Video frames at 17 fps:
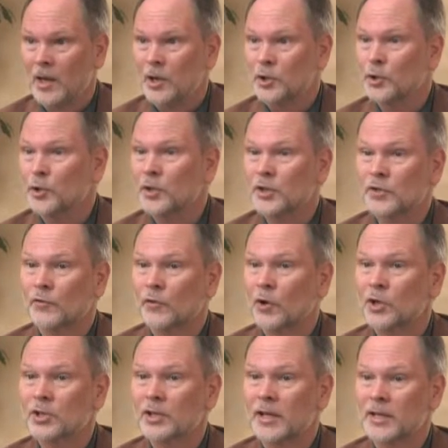During this
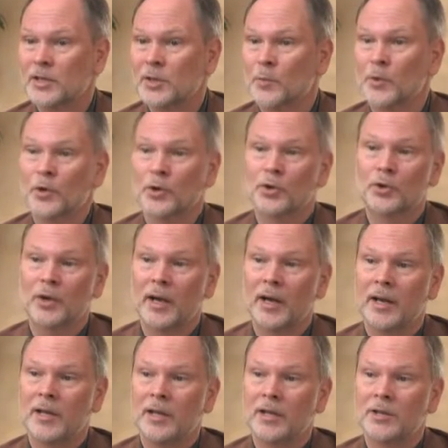first lesson with your
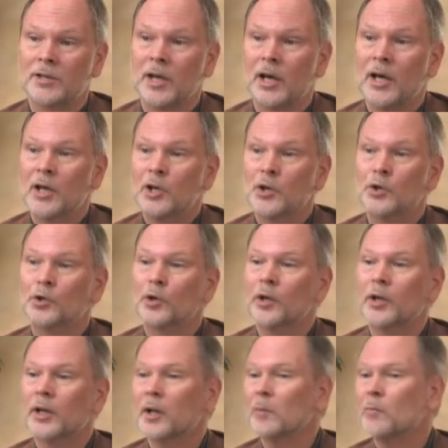trainees, you'll
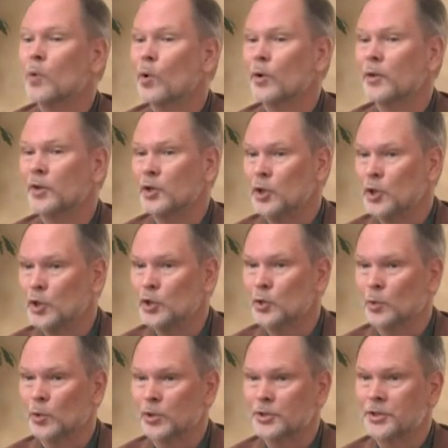do a little more than
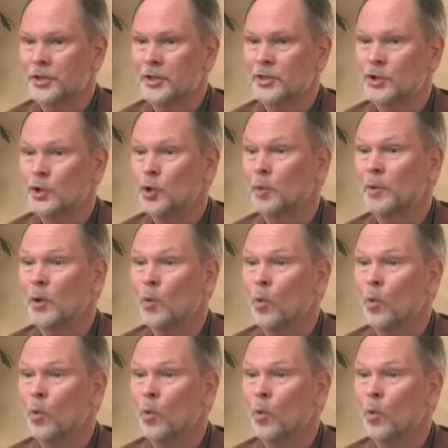usual since you'll be